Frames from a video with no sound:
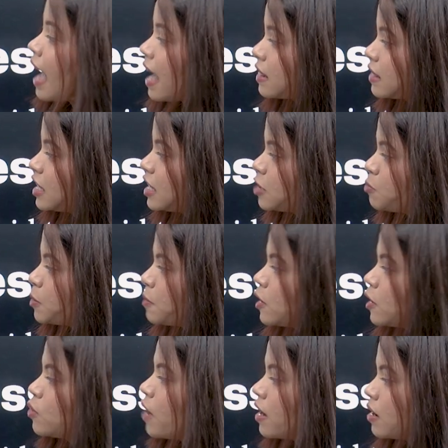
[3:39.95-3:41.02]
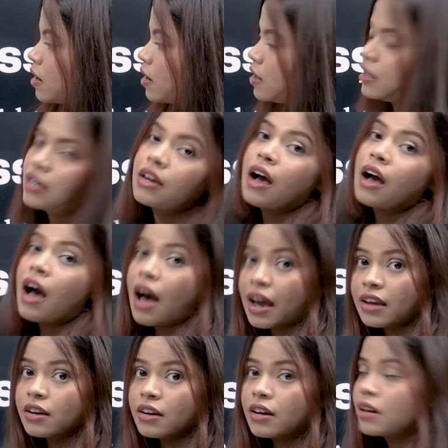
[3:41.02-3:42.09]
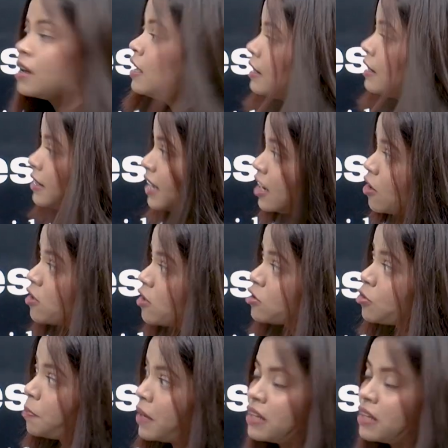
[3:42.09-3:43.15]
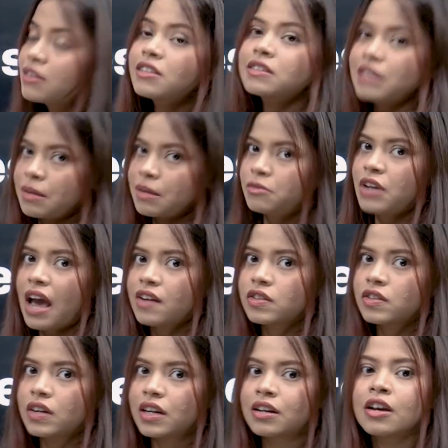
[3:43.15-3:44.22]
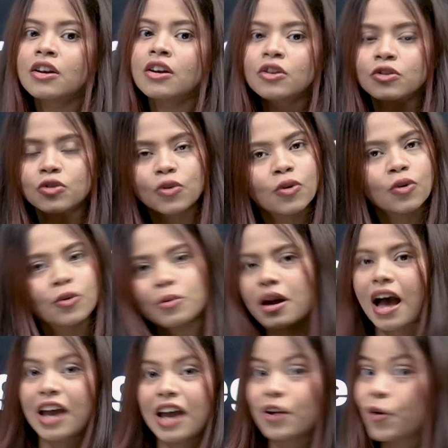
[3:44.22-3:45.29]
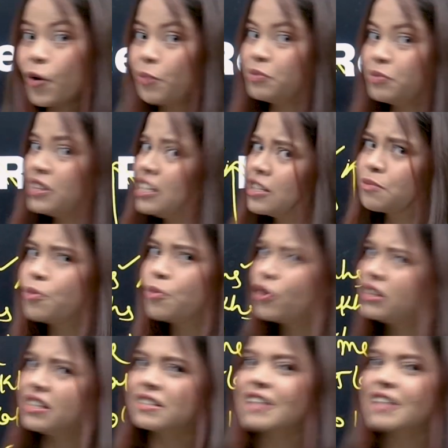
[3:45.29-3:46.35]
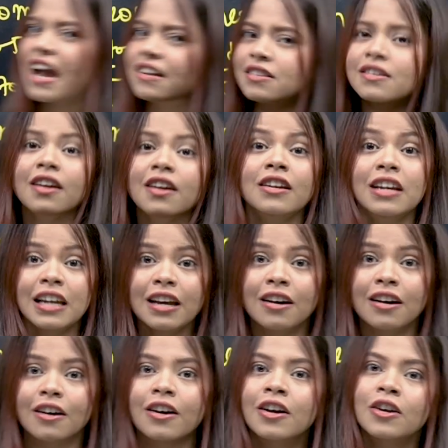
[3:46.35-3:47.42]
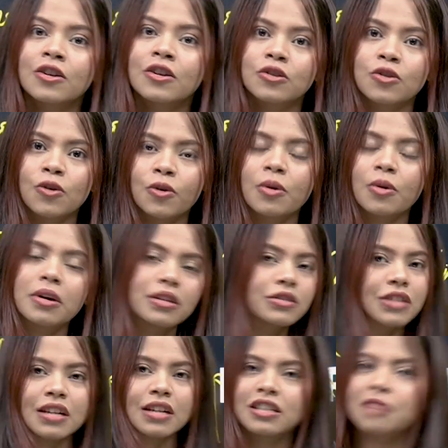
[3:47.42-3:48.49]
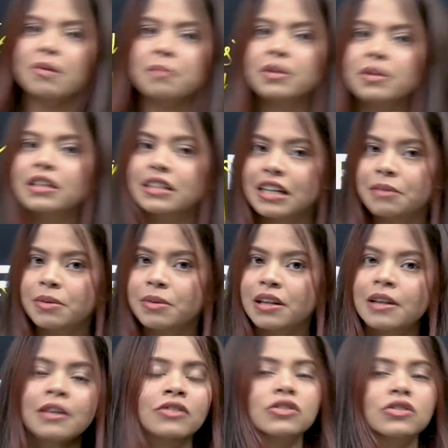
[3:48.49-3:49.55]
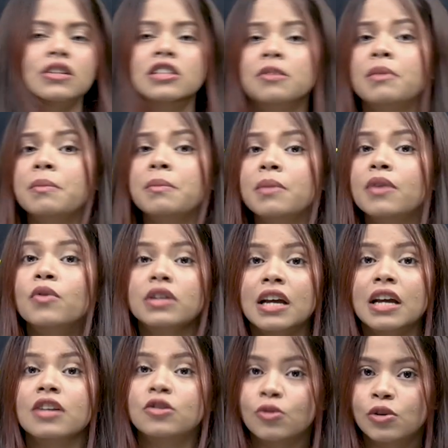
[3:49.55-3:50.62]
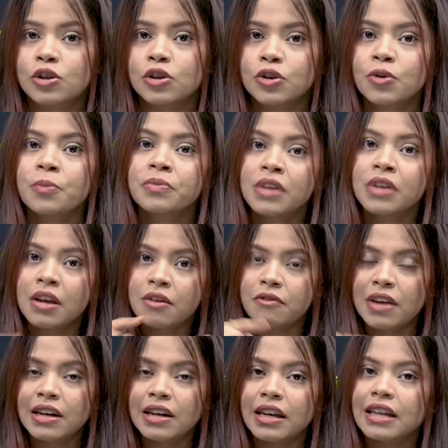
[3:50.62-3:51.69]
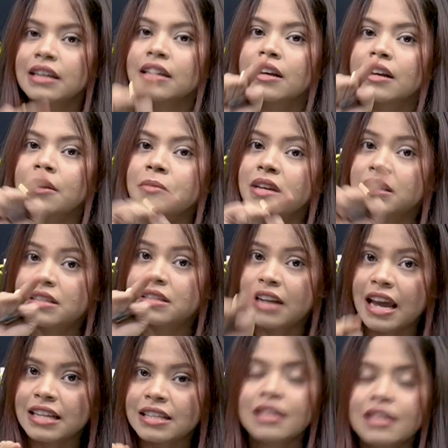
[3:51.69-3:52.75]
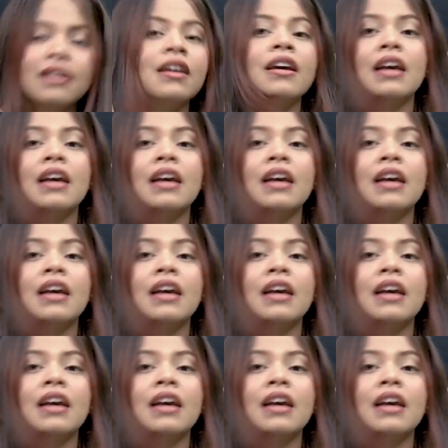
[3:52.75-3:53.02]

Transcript: and these people who are earning higher, they are also paying the same tax rate. So I hope these both these taxes are clear. So just remember the table. Just remember what I told you. When income is rising